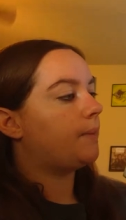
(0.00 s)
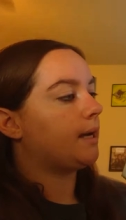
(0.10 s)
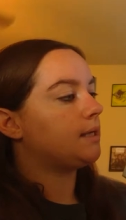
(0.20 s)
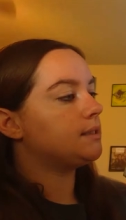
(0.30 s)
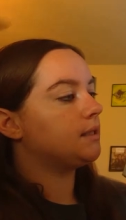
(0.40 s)

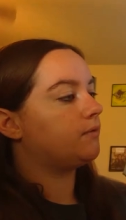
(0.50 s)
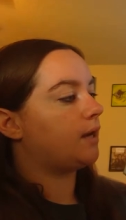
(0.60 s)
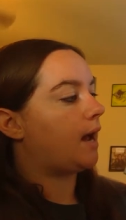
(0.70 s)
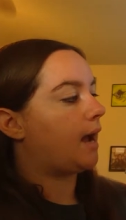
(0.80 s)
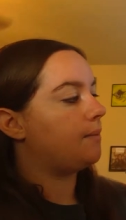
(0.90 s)
Pikas live
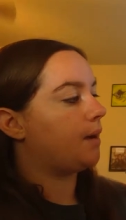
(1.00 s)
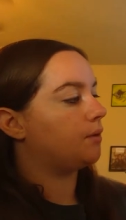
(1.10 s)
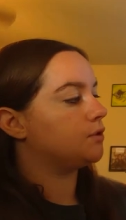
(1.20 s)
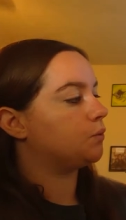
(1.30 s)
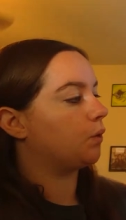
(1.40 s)
in high
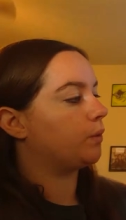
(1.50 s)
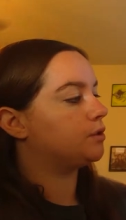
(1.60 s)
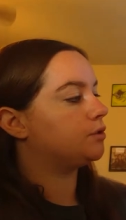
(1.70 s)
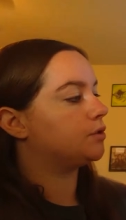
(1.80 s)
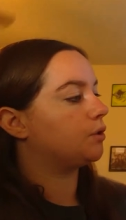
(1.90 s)
mountains where
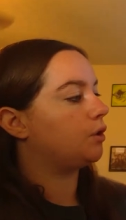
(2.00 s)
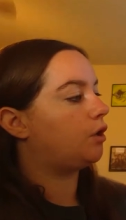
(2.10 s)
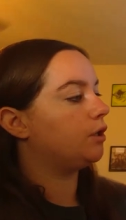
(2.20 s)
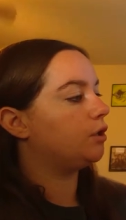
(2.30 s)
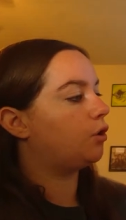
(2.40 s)
winters are
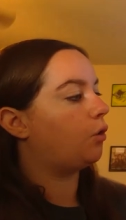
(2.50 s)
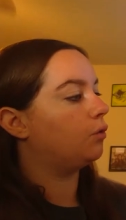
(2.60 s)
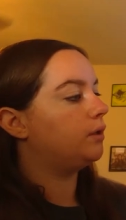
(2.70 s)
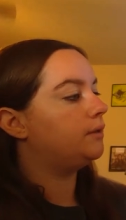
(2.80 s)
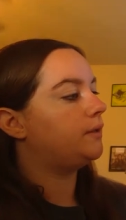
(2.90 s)
long and
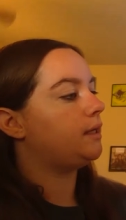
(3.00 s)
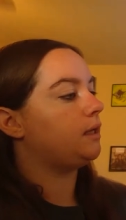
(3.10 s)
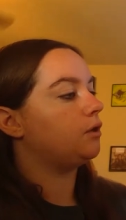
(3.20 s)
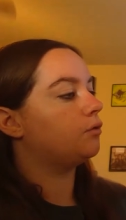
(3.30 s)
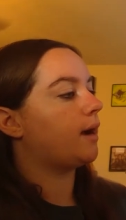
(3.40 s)
cold. They
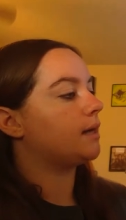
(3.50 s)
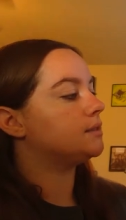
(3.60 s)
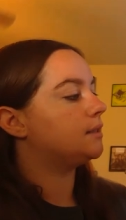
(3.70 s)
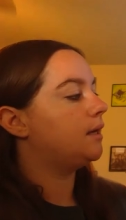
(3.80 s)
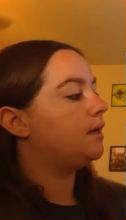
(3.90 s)
eat
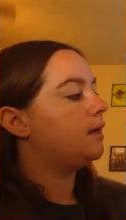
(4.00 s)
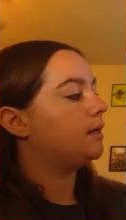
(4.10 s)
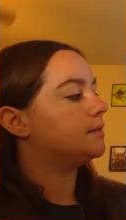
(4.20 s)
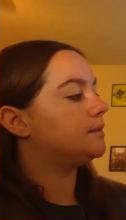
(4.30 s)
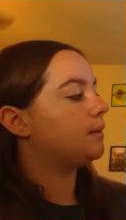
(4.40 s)
grass.
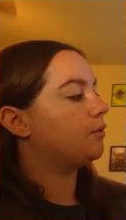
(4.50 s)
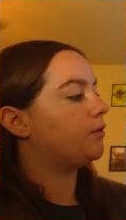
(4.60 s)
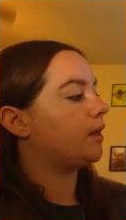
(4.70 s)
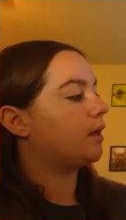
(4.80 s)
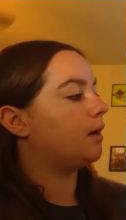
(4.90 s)
In summer,
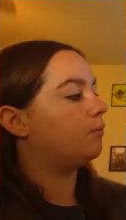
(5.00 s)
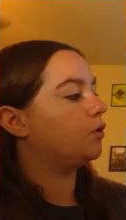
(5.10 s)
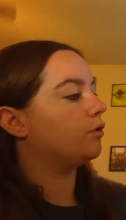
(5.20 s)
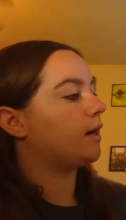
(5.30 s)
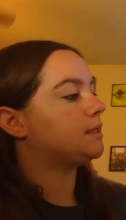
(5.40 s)
they cut
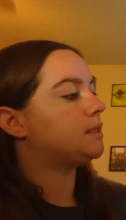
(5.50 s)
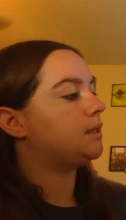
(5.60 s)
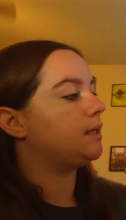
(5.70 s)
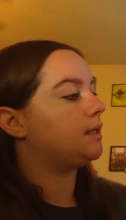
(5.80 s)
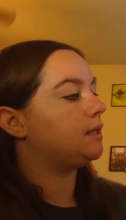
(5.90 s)
more grass than
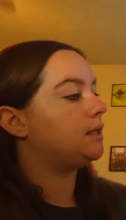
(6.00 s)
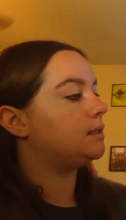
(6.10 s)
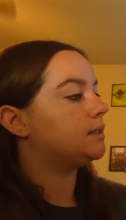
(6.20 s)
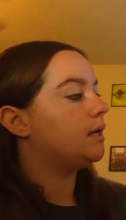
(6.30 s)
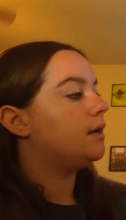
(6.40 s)
they can
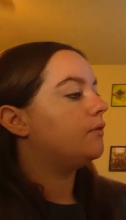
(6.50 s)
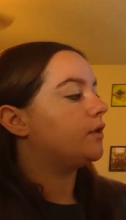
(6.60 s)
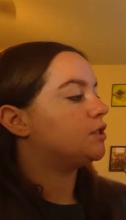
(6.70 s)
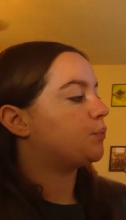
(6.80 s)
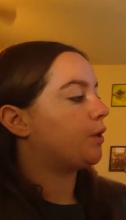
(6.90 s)
eat.
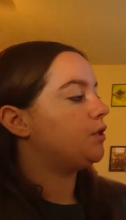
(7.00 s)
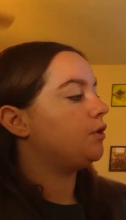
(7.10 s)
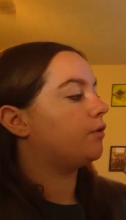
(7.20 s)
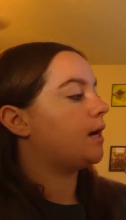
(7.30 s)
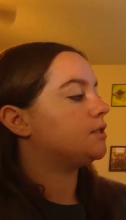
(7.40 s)
They spread the
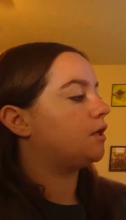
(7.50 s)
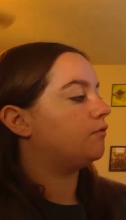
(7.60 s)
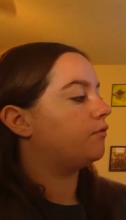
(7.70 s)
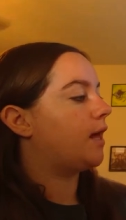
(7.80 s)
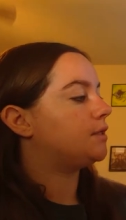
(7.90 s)
grass
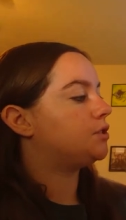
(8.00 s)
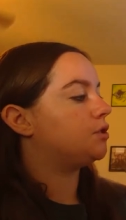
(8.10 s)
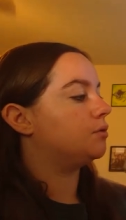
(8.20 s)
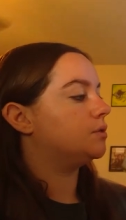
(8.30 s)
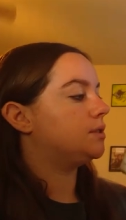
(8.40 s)
on flat
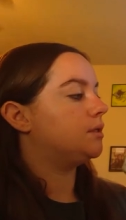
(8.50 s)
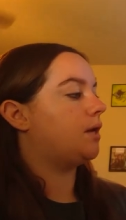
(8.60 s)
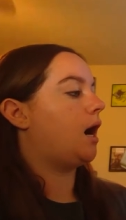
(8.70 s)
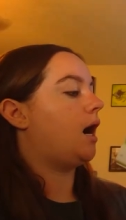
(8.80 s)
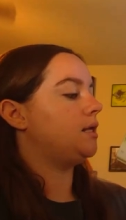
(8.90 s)
stones.
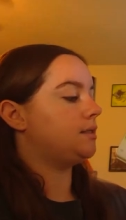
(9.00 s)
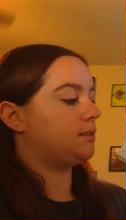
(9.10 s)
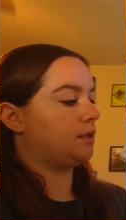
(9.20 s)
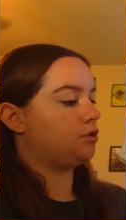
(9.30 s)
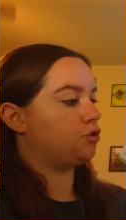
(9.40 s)
The hot
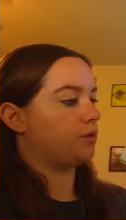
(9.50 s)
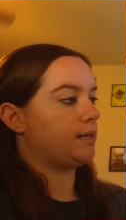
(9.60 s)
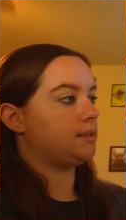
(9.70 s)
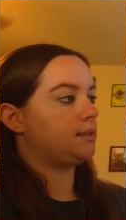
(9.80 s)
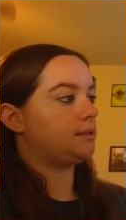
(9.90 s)
sun
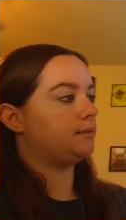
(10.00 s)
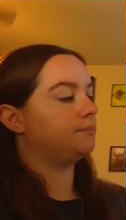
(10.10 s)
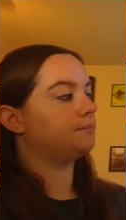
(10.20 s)
dries it.